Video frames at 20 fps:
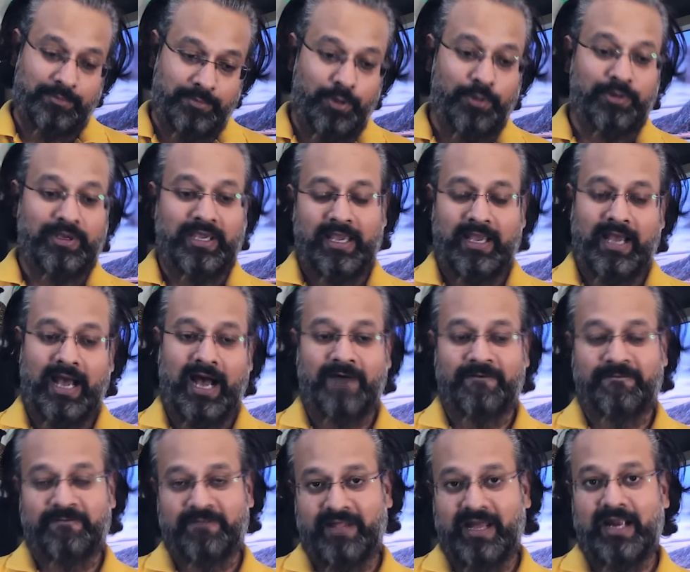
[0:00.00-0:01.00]
Okay,
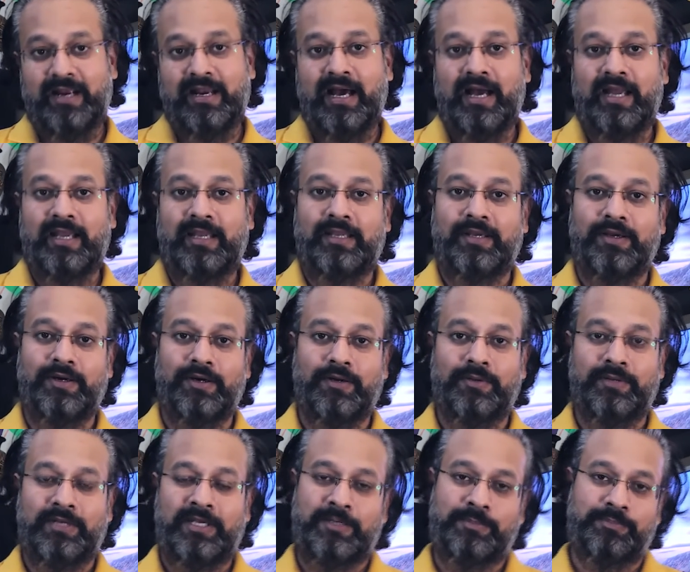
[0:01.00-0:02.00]
after
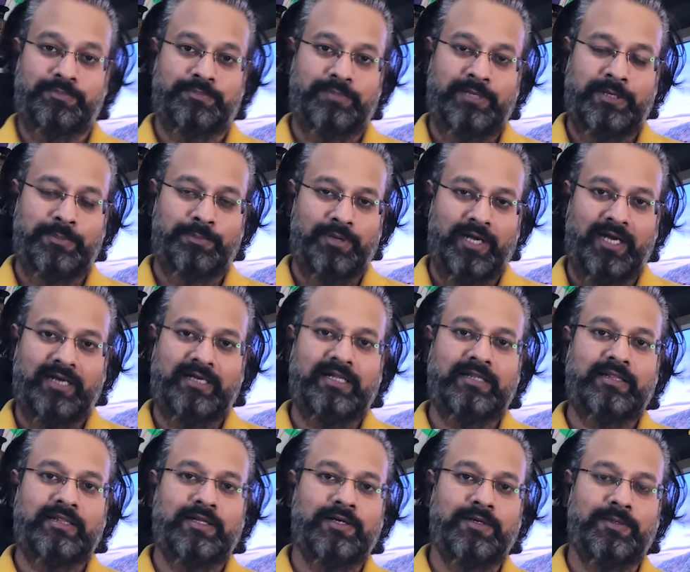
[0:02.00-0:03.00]
that, he plugged
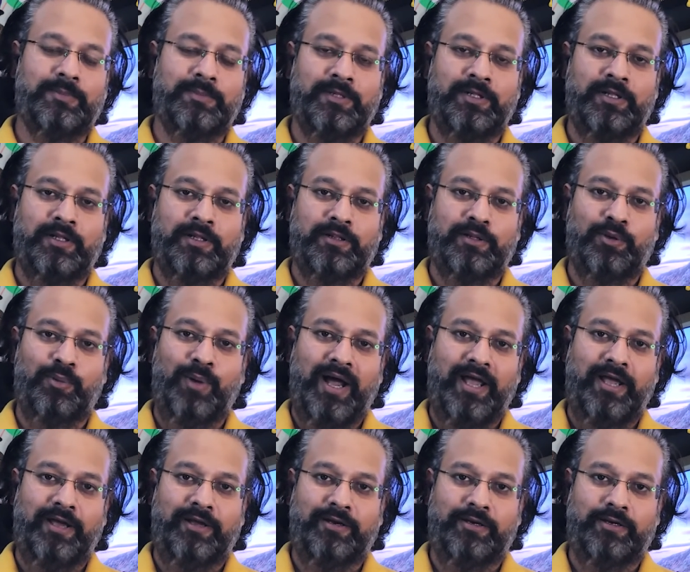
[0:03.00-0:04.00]
in the
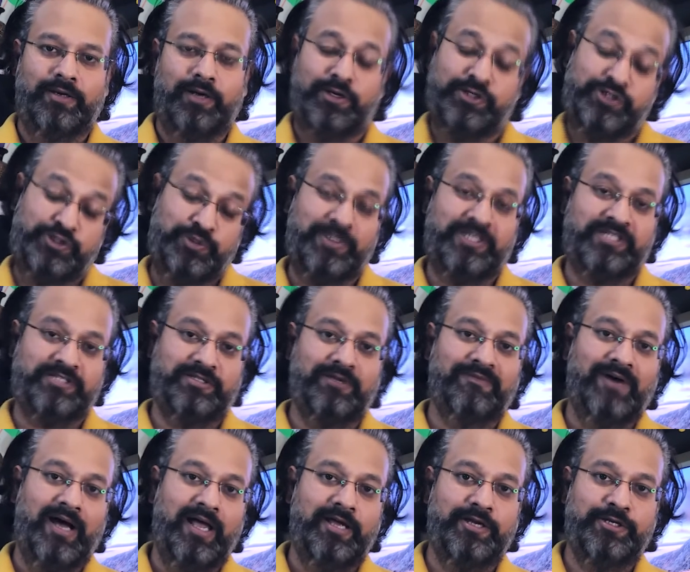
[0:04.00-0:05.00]
wire, or switched the
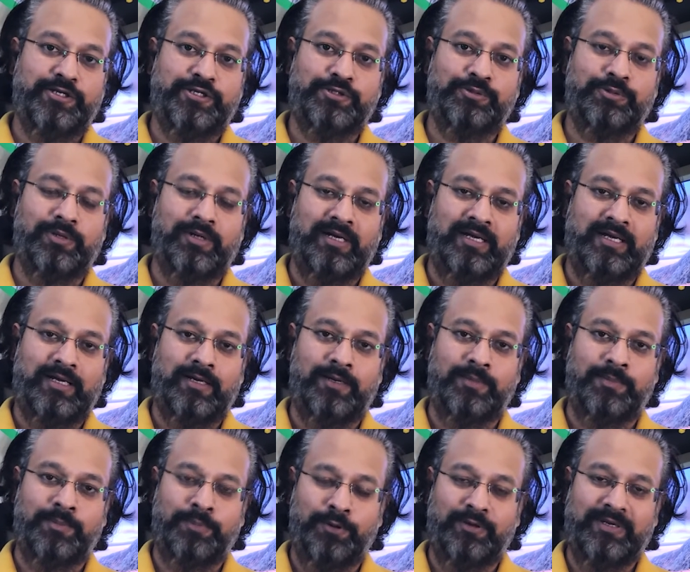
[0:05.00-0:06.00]
wire
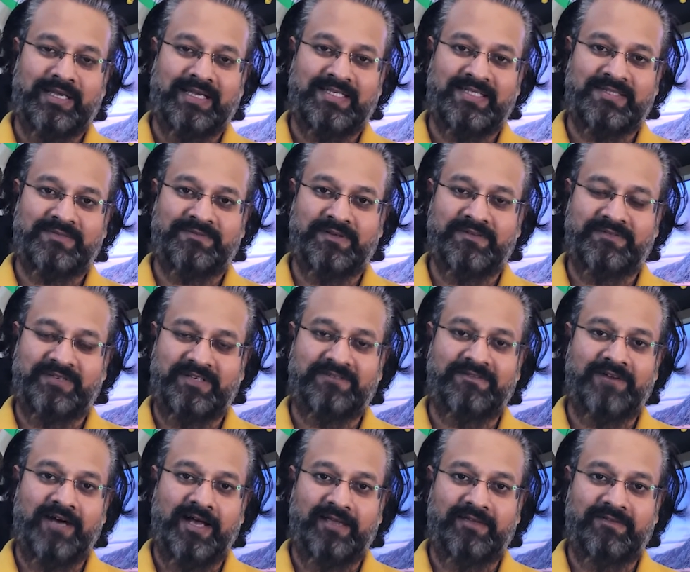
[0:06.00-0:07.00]
to Polk
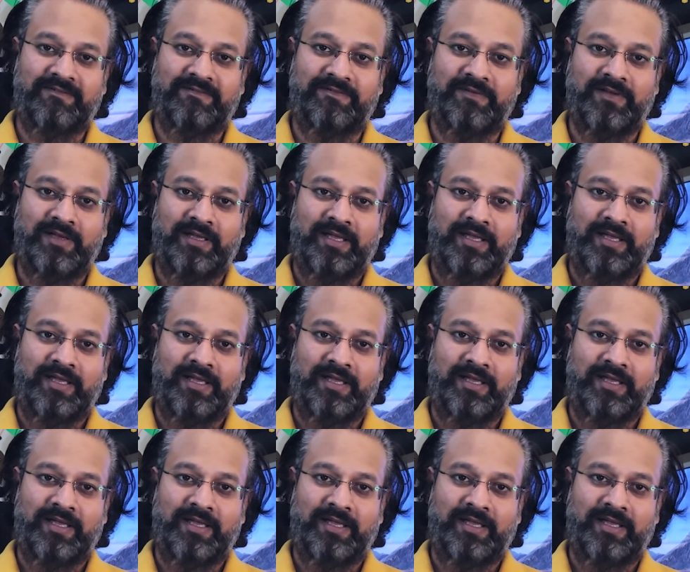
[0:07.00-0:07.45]
S55,